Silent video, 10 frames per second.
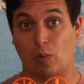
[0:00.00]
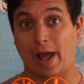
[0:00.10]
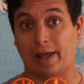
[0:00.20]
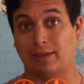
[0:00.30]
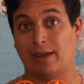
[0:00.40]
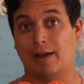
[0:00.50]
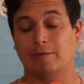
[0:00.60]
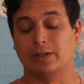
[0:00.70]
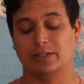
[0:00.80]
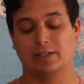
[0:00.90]
at the
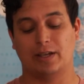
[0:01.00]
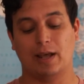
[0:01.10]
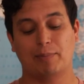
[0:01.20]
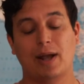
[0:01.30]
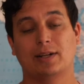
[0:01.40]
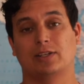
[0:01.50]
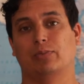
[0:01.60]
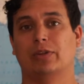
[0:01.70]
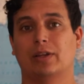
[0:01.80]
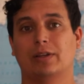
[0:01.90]
office, and I
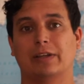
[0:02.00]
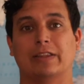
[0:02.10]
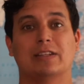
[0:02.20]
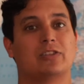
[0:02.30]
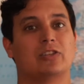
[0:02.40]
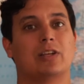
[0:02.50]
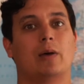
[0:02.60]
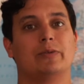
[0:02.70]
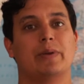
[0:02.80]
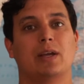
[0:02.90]
practice with it. And this just
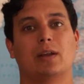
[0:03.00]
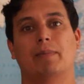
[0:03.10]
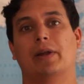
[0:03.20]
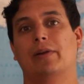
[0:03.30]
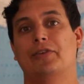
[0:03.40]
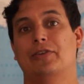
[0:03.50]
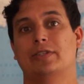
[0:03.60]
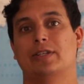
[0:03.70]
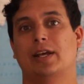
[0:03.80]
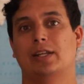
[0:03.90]
helps me get a better
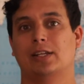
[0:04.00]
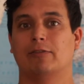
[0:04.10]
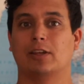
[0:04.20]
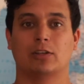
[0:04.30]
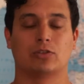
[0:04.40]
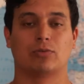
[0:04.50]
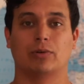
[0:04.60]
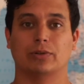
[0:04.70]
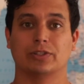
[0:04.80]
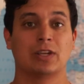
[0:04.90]
understanding of the
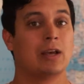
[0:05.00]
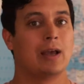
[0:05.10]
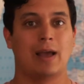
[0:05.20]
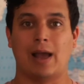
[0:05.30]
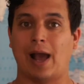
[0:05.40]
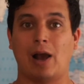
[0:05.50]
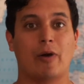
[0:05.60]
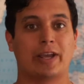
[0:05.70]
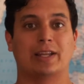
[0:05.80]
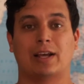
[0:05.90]
controls, how
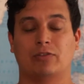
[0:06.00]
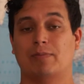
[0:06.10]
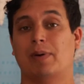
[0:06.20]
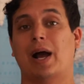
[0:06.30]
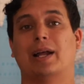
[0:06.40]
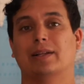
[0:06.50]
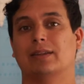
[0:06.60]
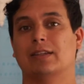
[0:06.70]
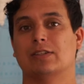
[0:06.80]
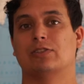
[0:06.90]
I can actually
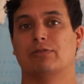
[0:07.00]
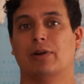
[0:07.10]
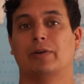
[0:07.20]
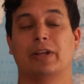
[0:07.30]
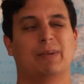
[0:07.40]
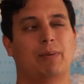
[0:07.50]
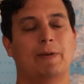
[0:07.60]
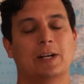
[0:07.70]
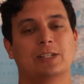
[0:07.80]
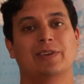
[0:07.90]
pilot this drone, and it
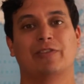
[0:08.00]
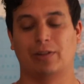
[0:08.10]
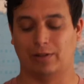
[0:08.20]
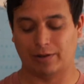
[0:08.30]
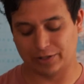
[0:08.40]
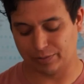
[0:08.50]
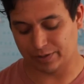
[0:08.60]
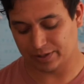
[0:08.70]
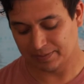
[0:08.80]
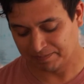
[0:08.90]
prepares me for the larger
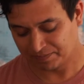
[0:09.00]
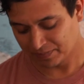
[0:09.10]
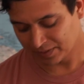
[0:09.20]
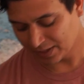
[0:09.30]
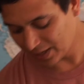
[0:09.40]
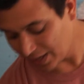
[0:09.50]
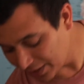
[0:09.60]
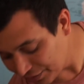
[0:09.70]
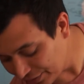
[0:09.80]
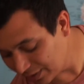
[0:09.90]
ones.
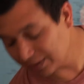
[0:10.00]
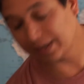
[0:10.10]
Another thing